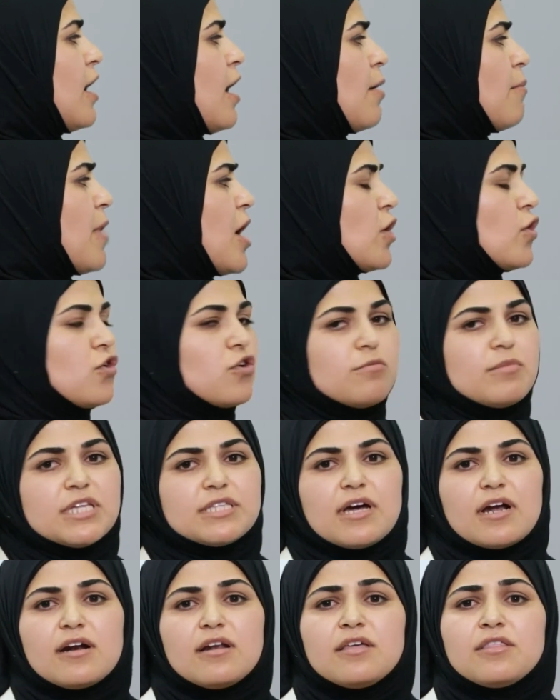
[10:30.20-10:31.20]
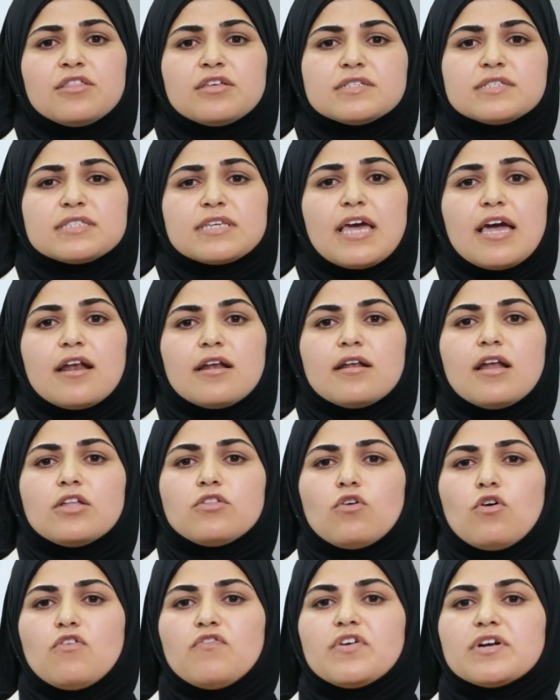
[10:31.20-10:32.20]
a micrometer length scale,
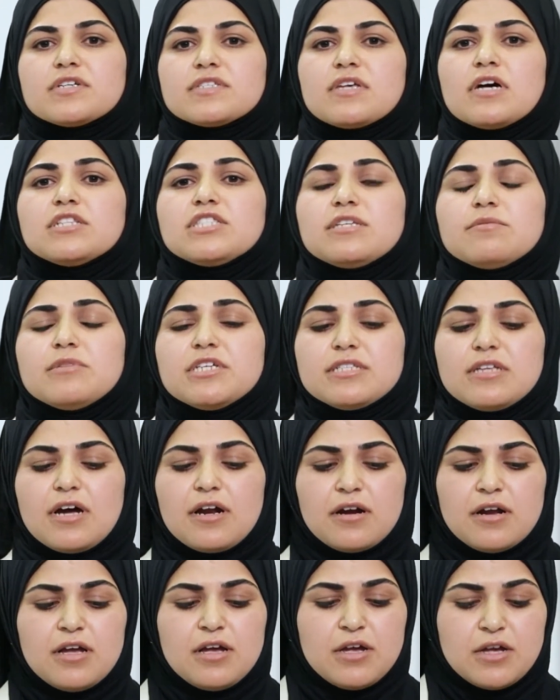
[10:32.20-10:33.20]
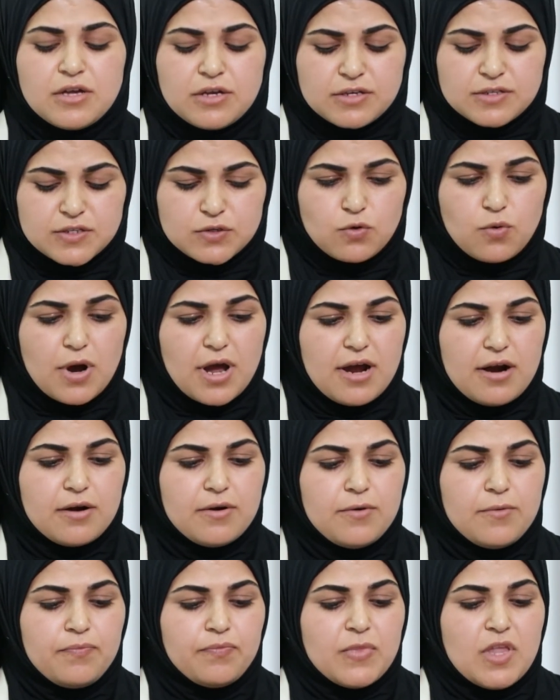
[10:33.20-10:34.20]
not over a centimeter square.
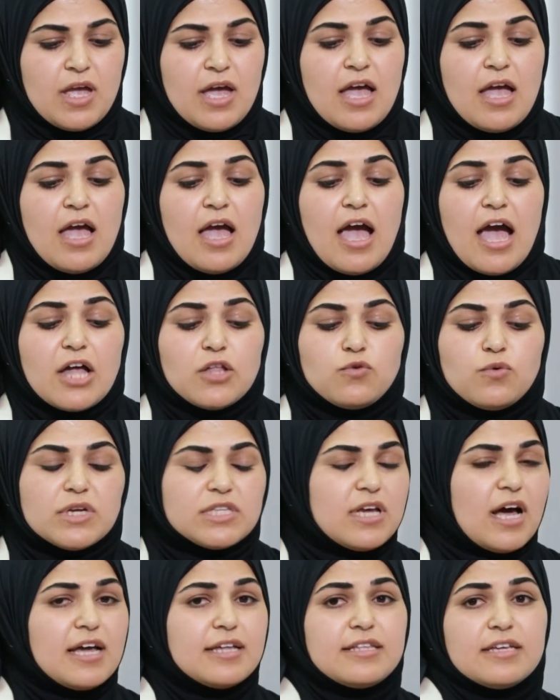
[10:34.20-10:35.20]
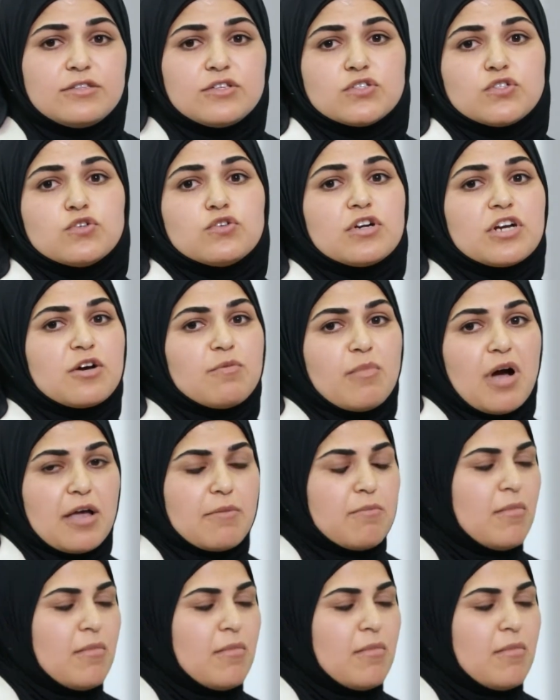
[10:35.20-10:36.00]
And what I did during my